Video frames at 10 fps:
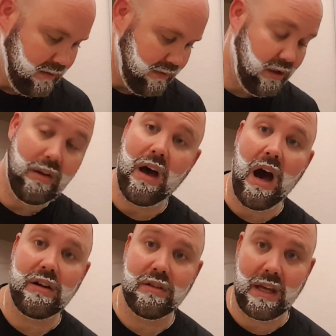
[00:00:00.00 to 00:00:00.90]
you know, the
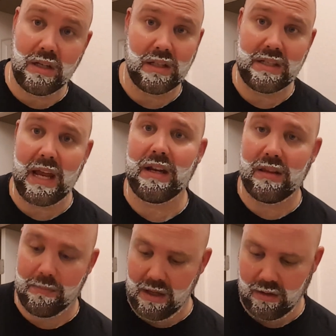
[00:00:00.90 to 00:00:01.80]
hotter that you can stand it,
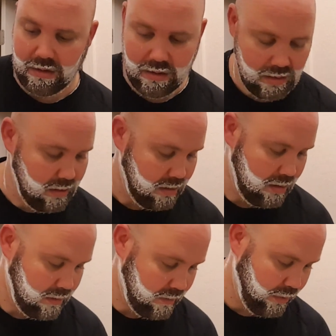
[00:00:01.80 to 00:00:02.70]
the better
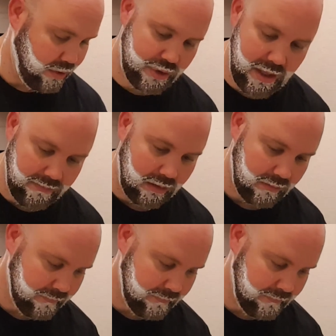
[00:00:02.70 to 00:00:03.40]
when you're shaving.